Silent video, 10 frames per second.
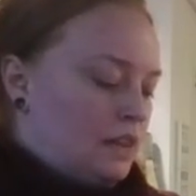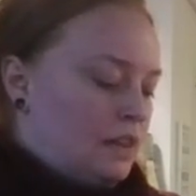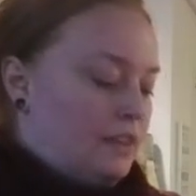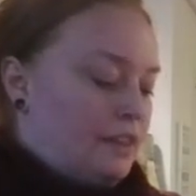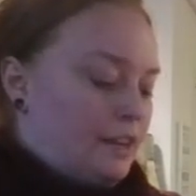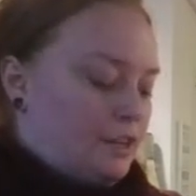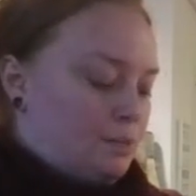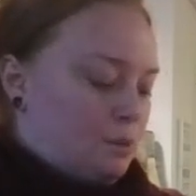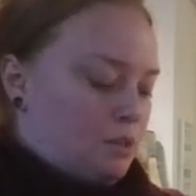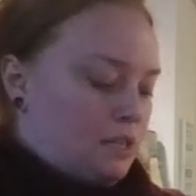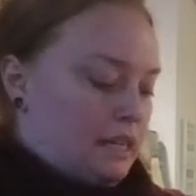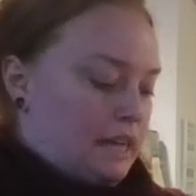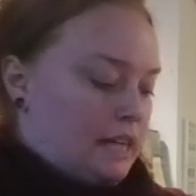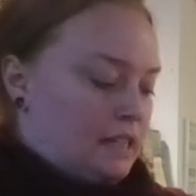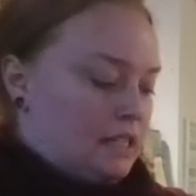And then they're supposed to
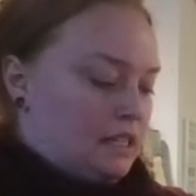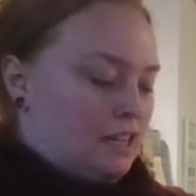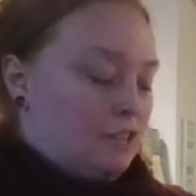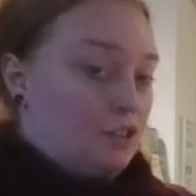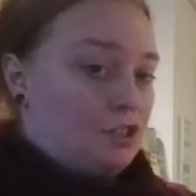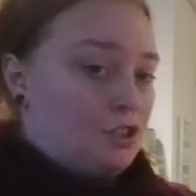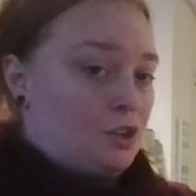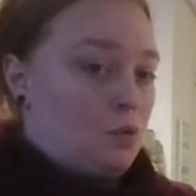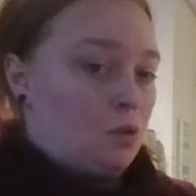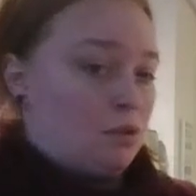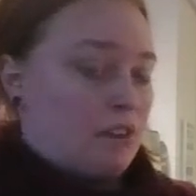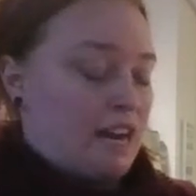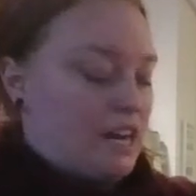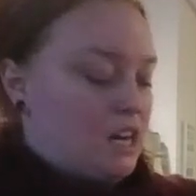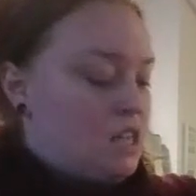get either snow or
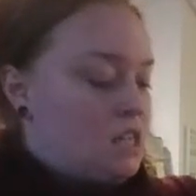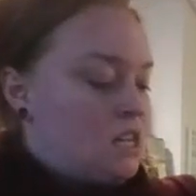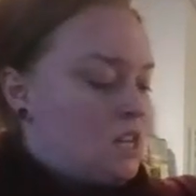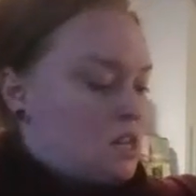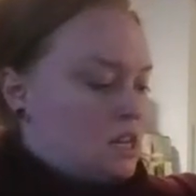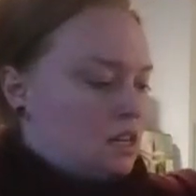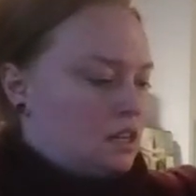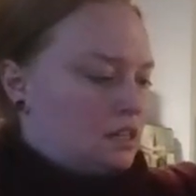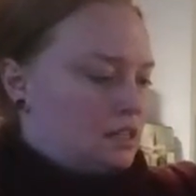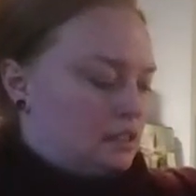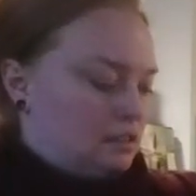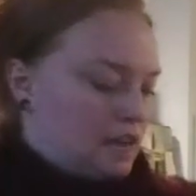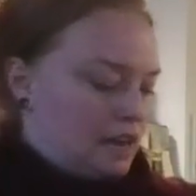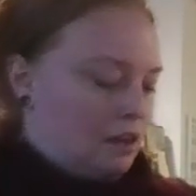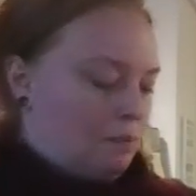rain. It's still
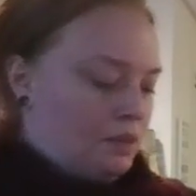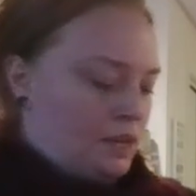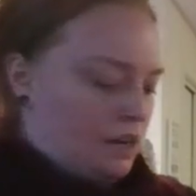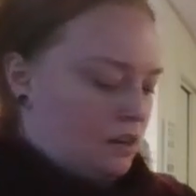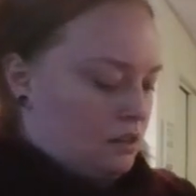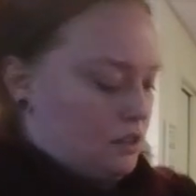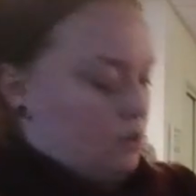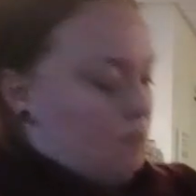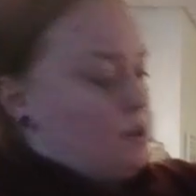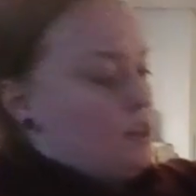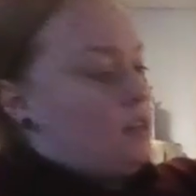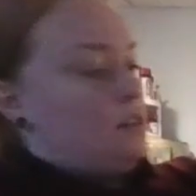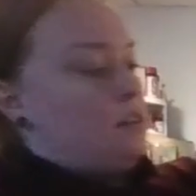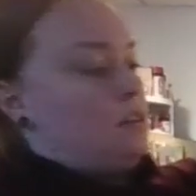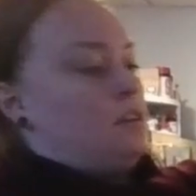kind of up in the air. So I'm
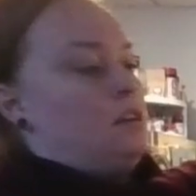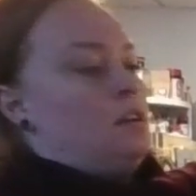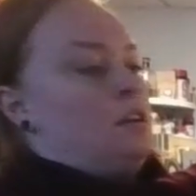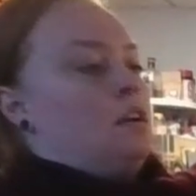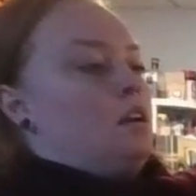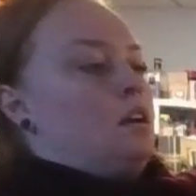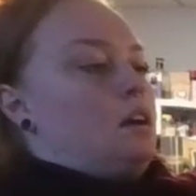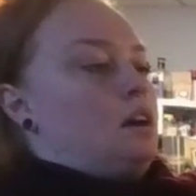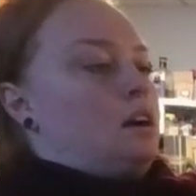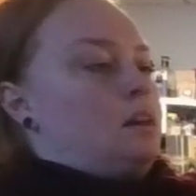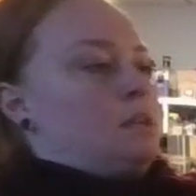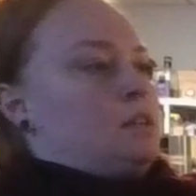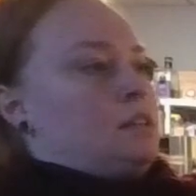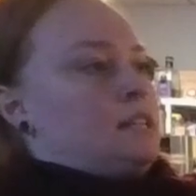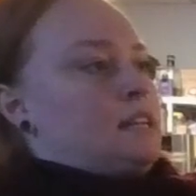putting,
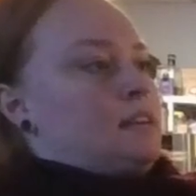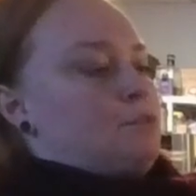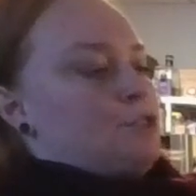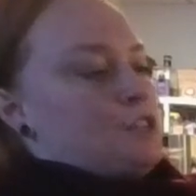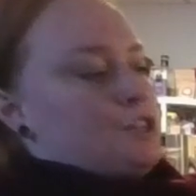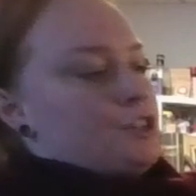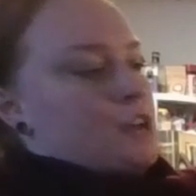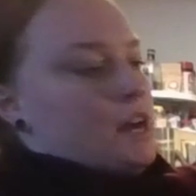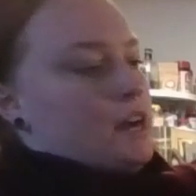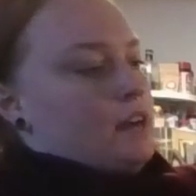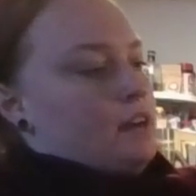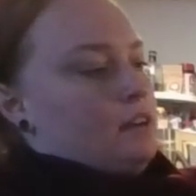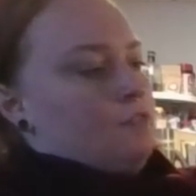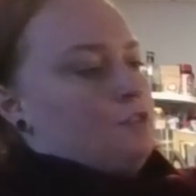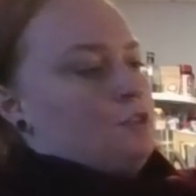it looks like I'm just shy
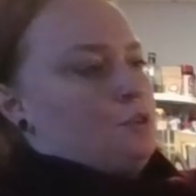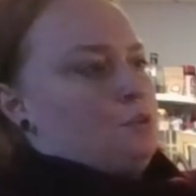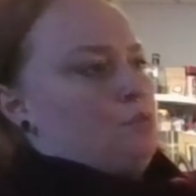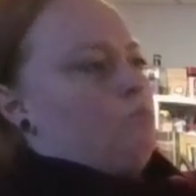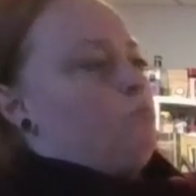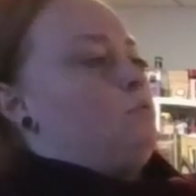of two